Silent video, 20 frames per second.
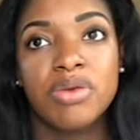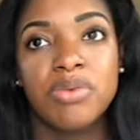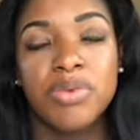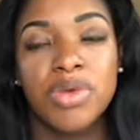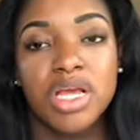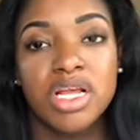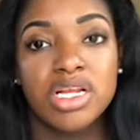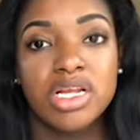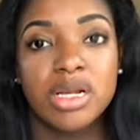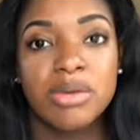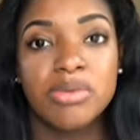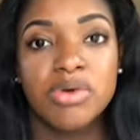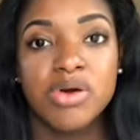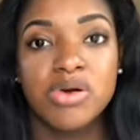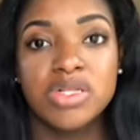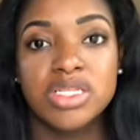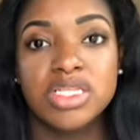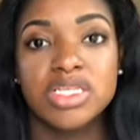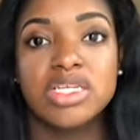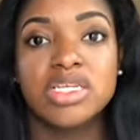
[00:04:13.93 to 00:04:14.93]
we ended up
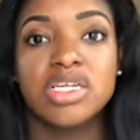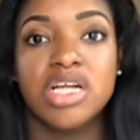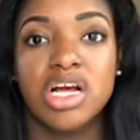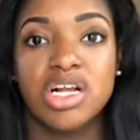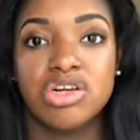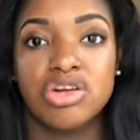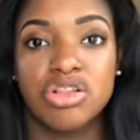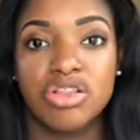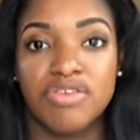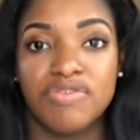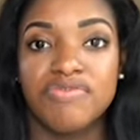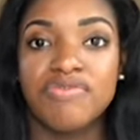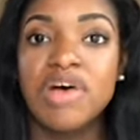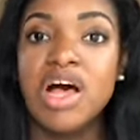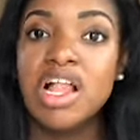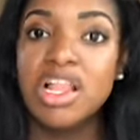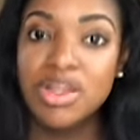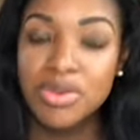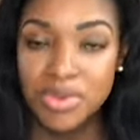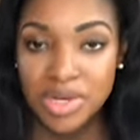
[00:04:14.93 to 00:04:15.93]
going to the doctor the
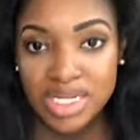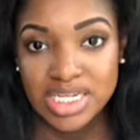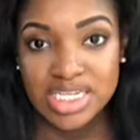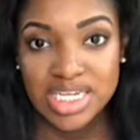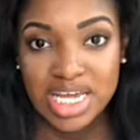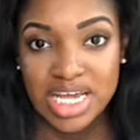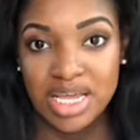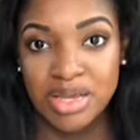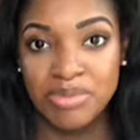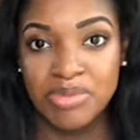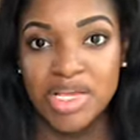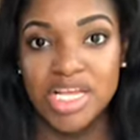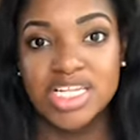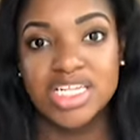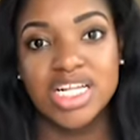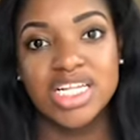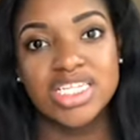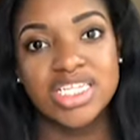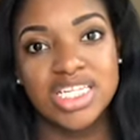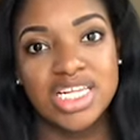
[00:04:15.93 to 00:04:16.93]
following day
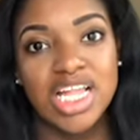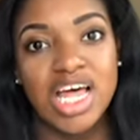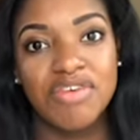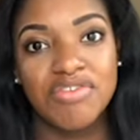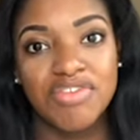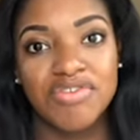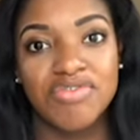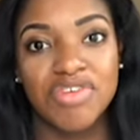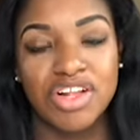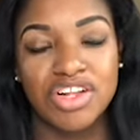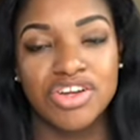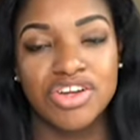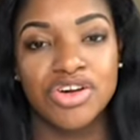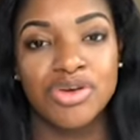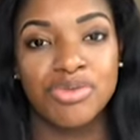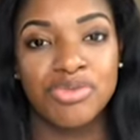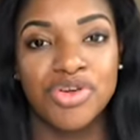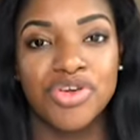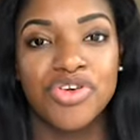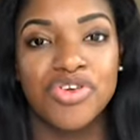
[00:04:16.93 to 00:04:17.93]
because I still haven't felt
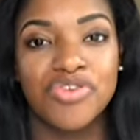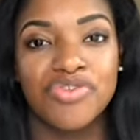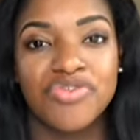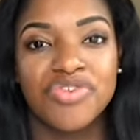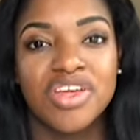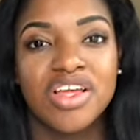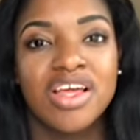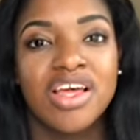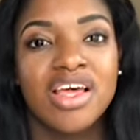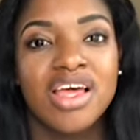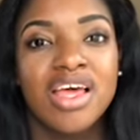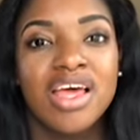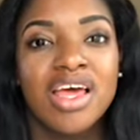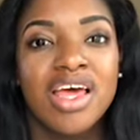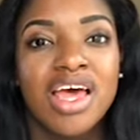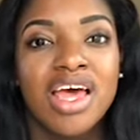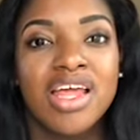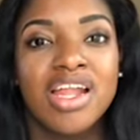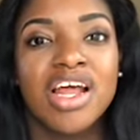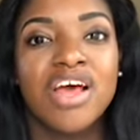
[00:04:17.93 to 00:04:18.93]
her move.
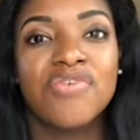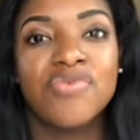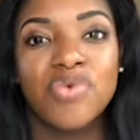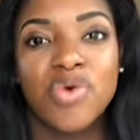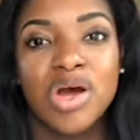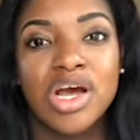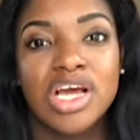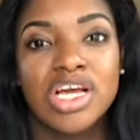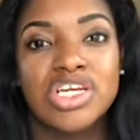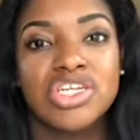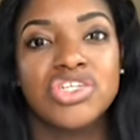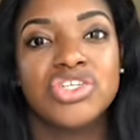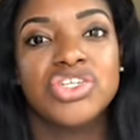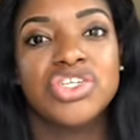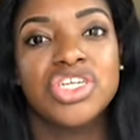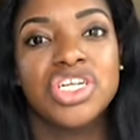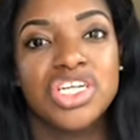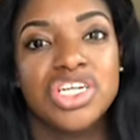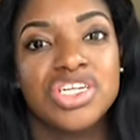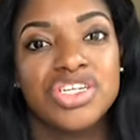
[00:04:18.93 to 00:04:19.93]
And FYI, you
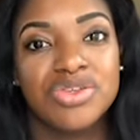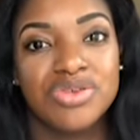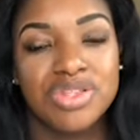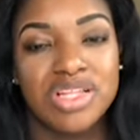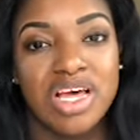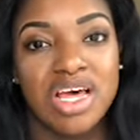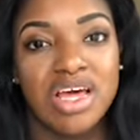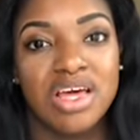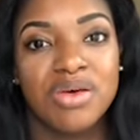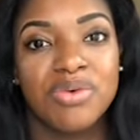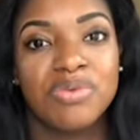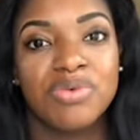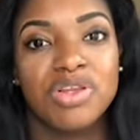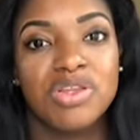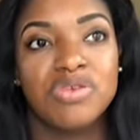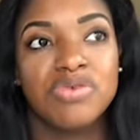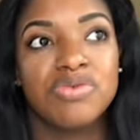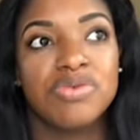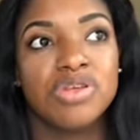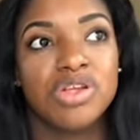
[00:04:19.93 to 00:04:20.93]
shouldn't do that. When
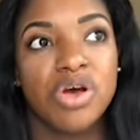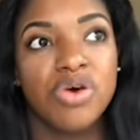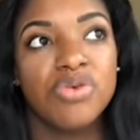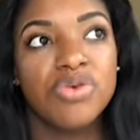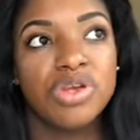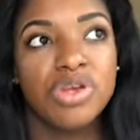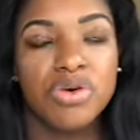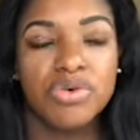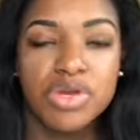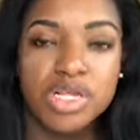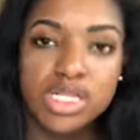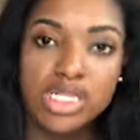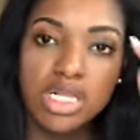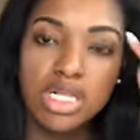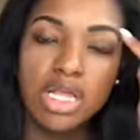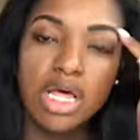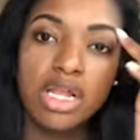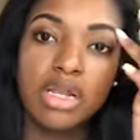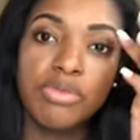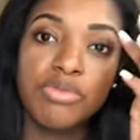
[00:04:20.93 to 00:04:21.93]
you don't notice a
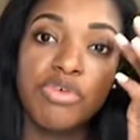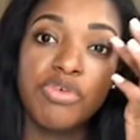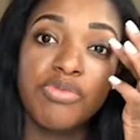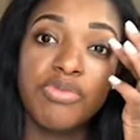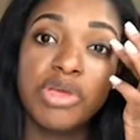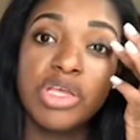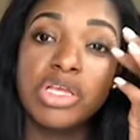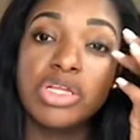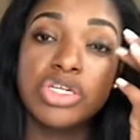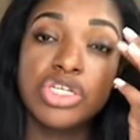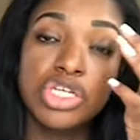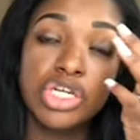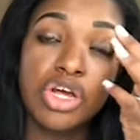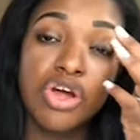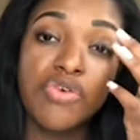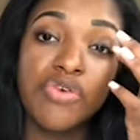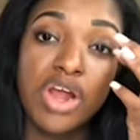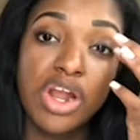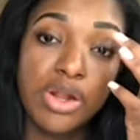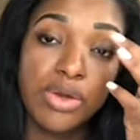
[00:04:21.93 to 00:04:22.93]
lot of movement, you should
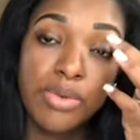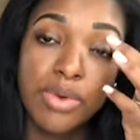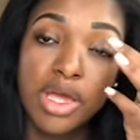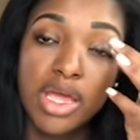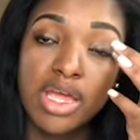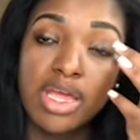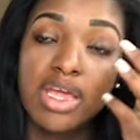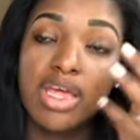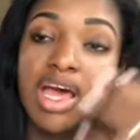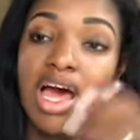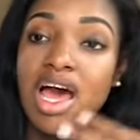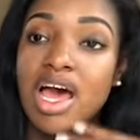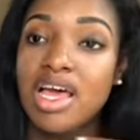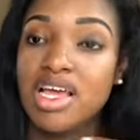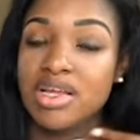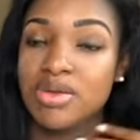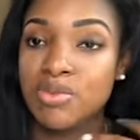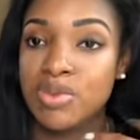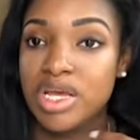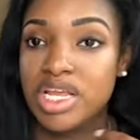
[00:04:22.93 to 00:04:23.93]
go right away.
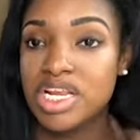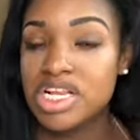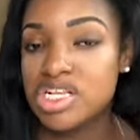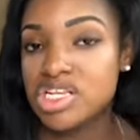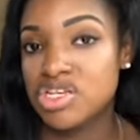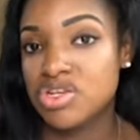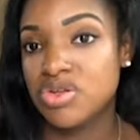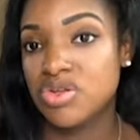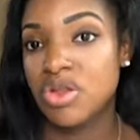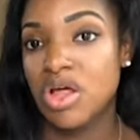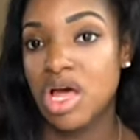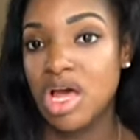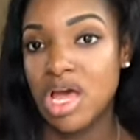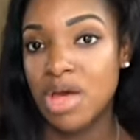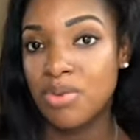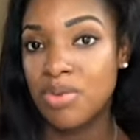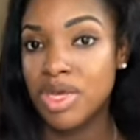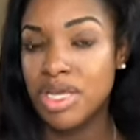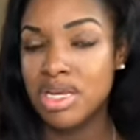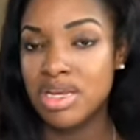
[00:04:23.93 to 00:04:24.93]
I waited too long.
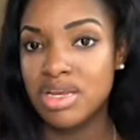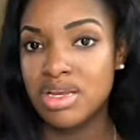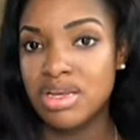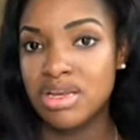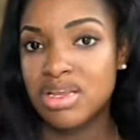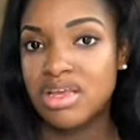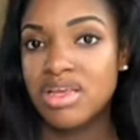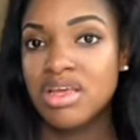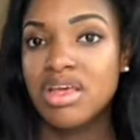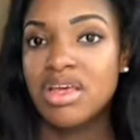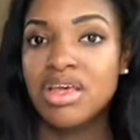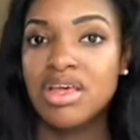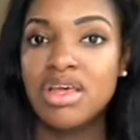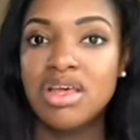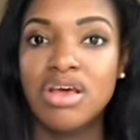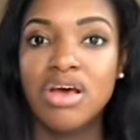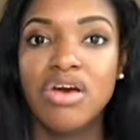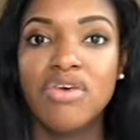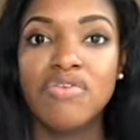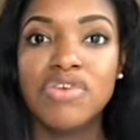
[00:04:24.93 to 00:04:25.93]
I waited
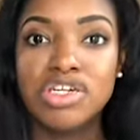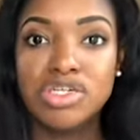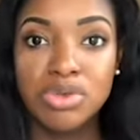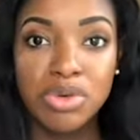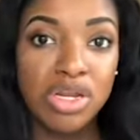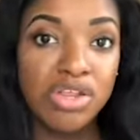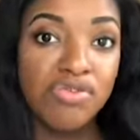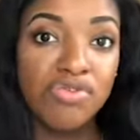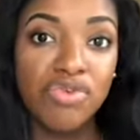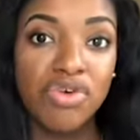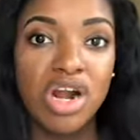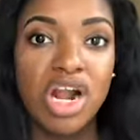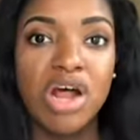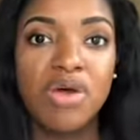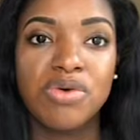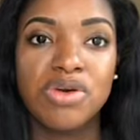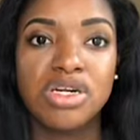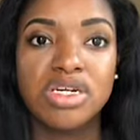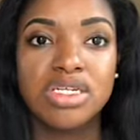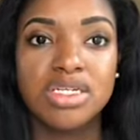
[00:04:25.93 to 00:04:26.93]
over 24
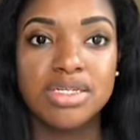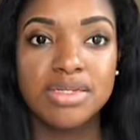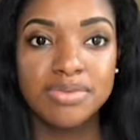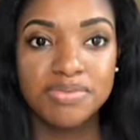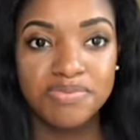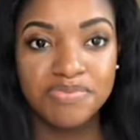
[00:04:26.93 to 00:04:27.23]
hours